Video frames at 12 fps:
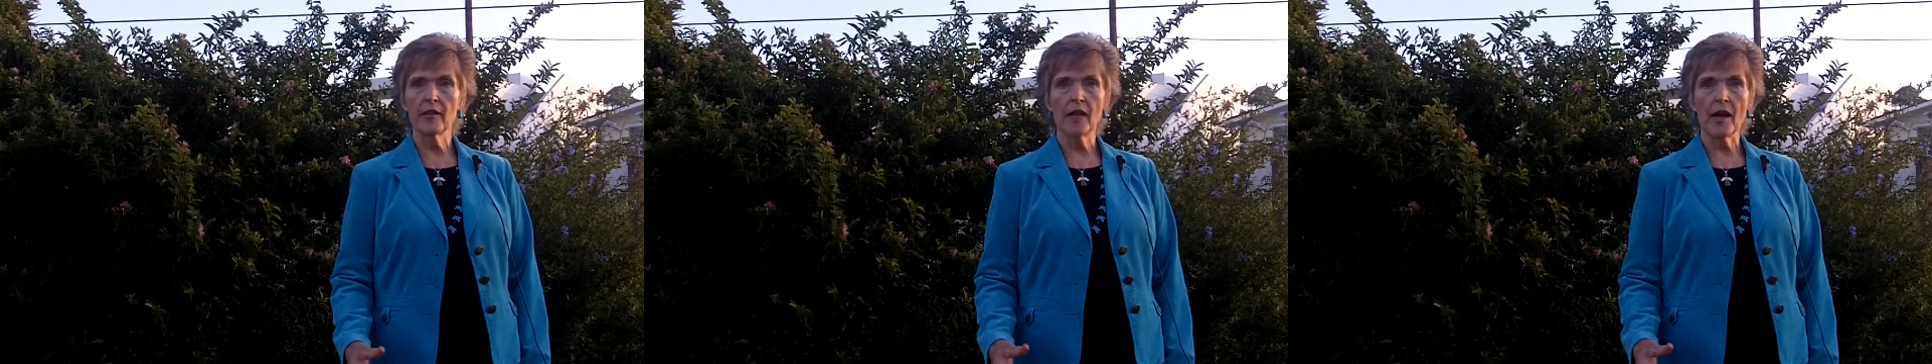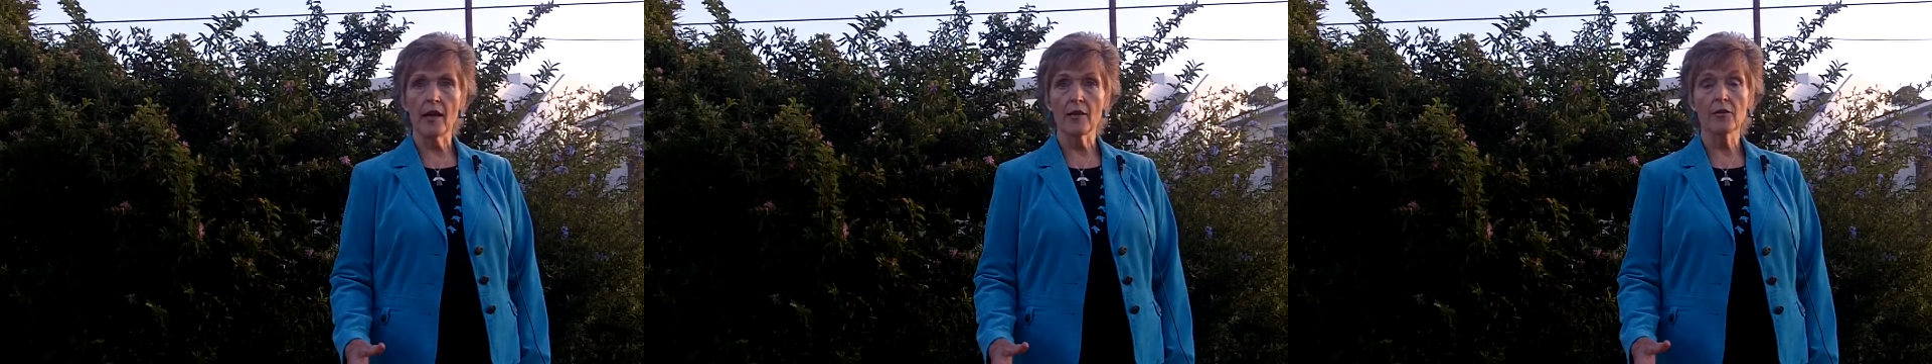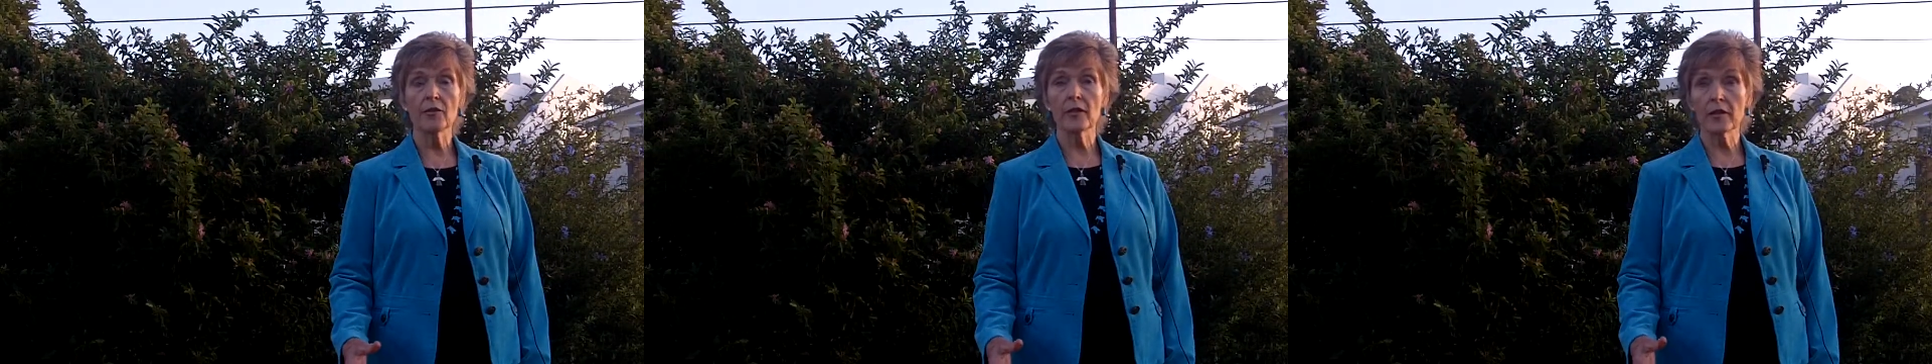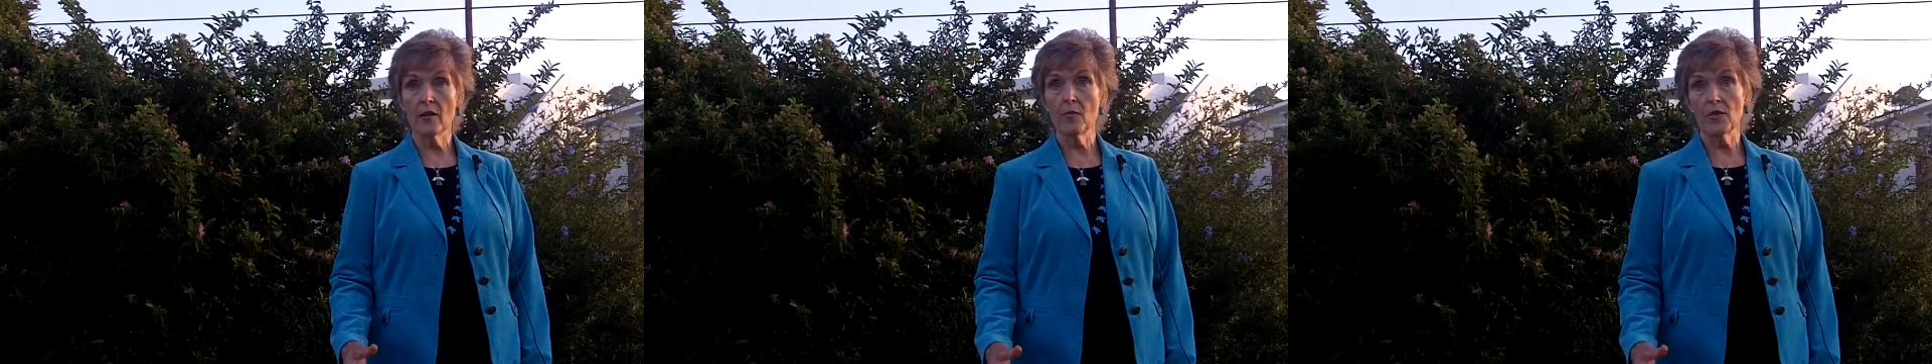
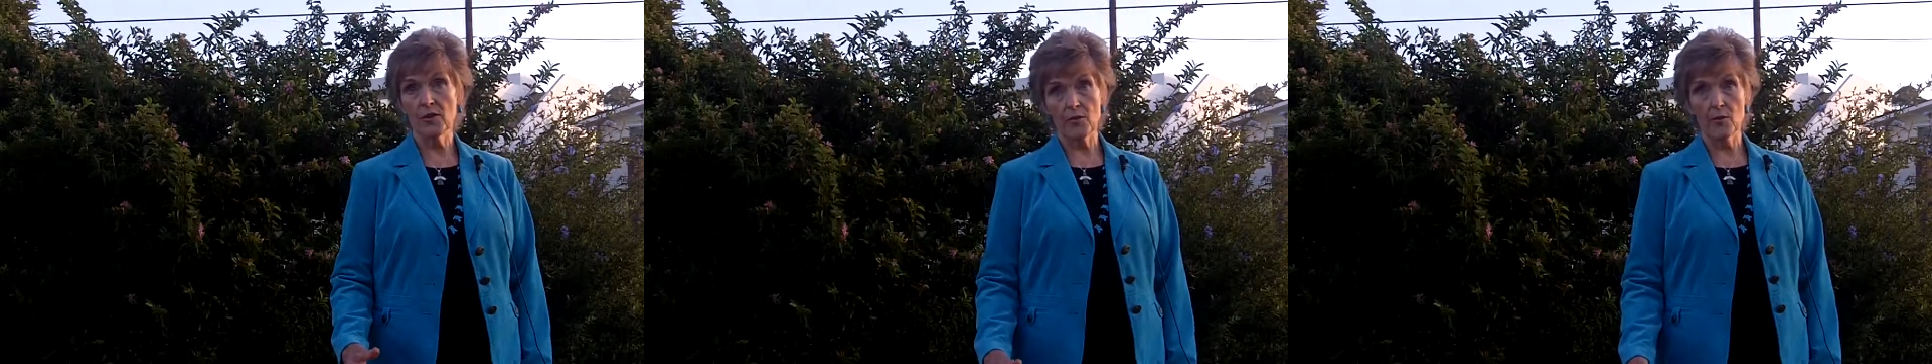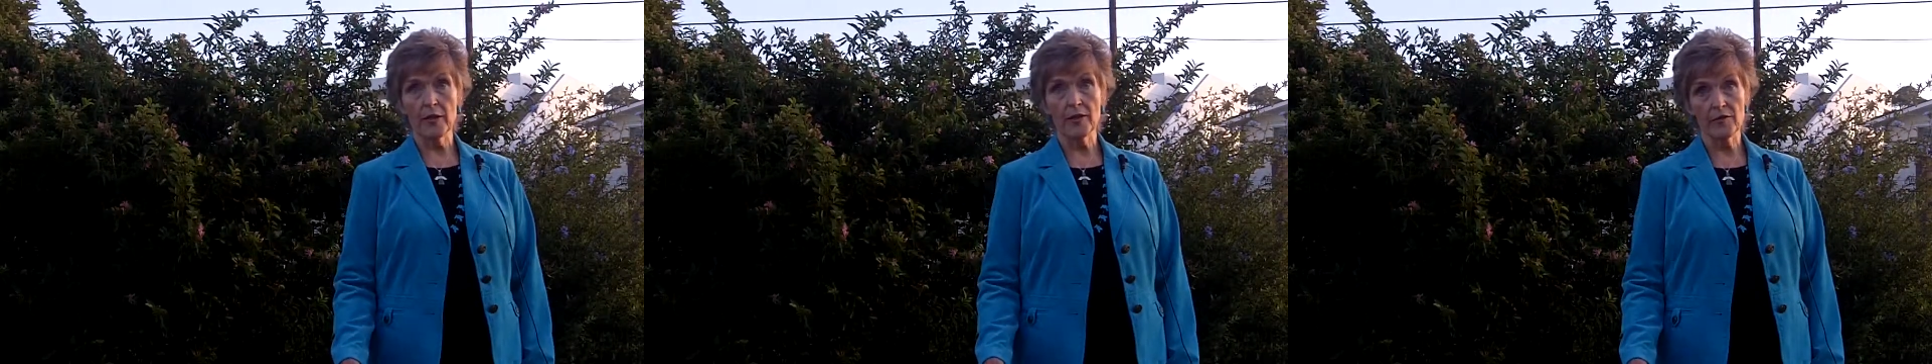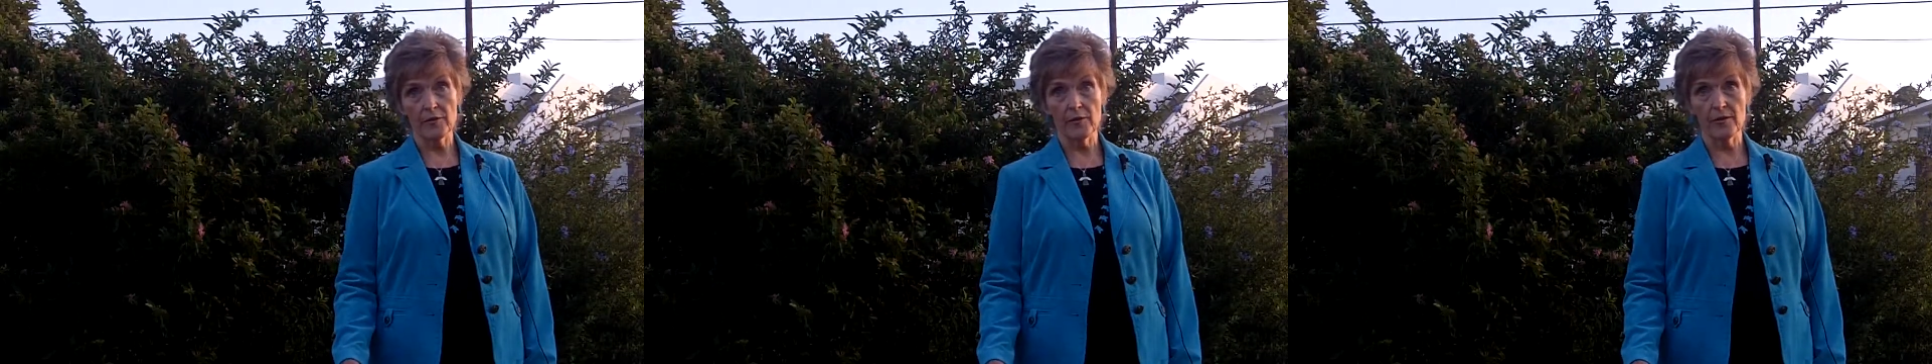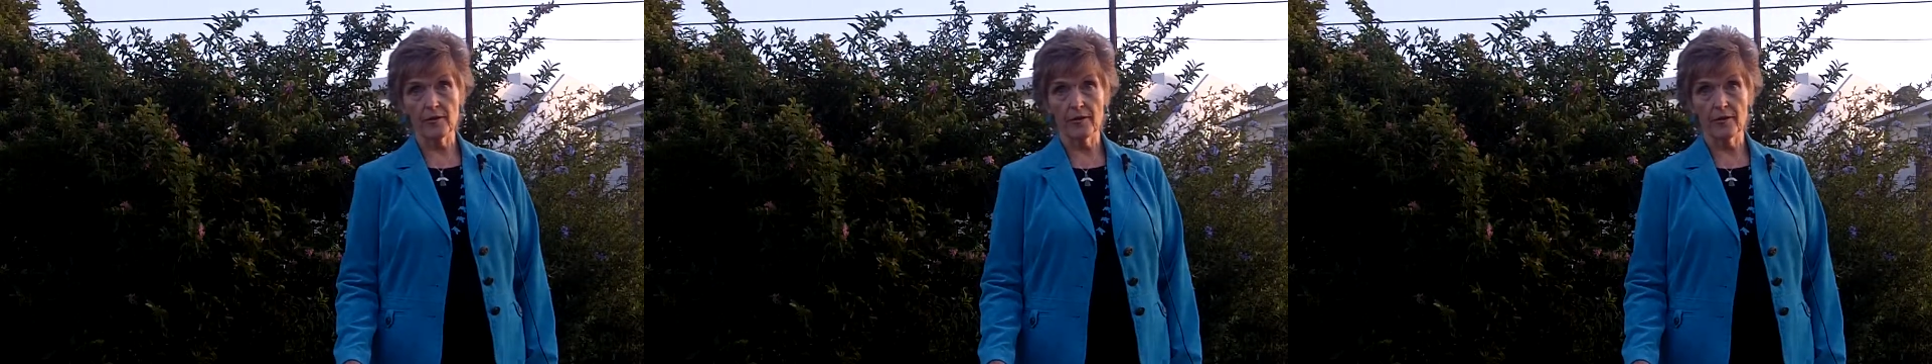actually almost rageful.